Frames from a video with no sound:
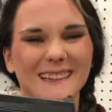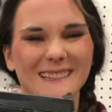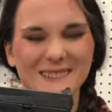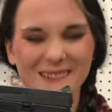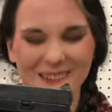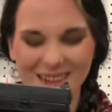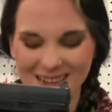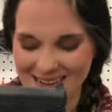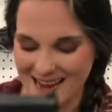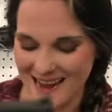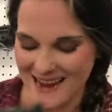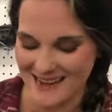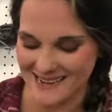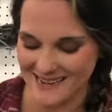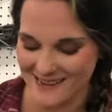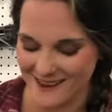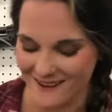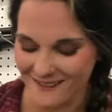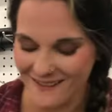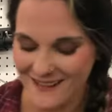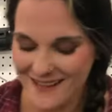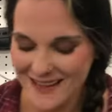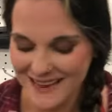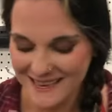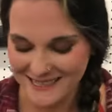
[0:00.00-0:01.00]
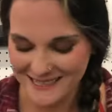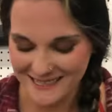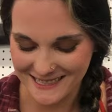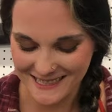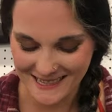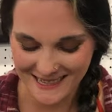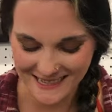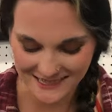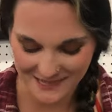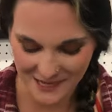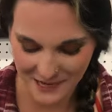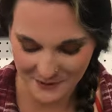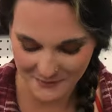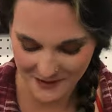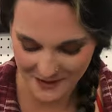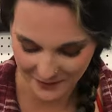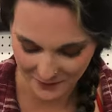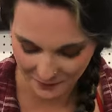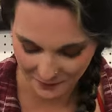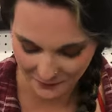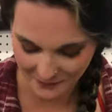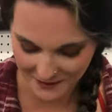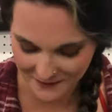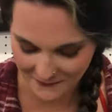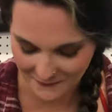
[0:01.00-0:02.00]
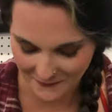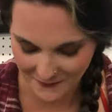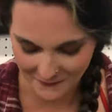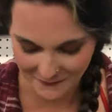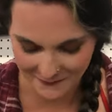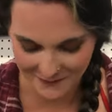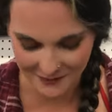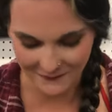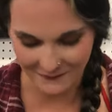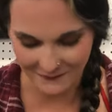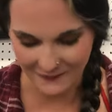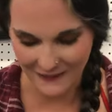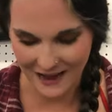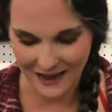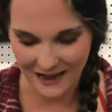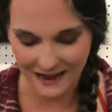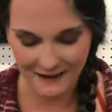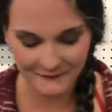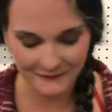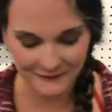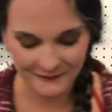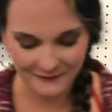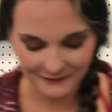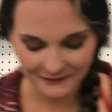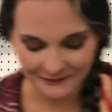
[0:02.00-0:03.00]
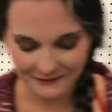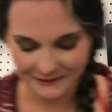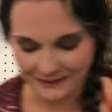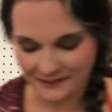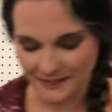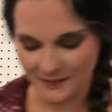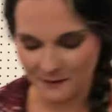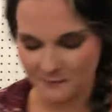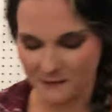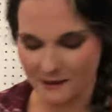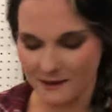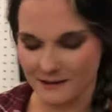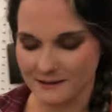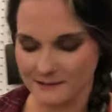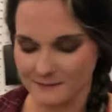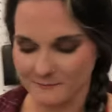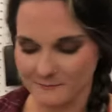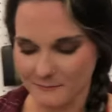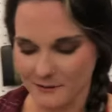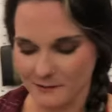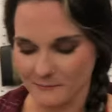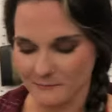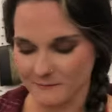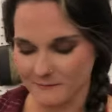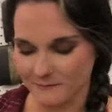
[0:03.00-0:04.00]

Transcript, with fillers: 28, y'all. She's gonna be 355. Get my. Oh.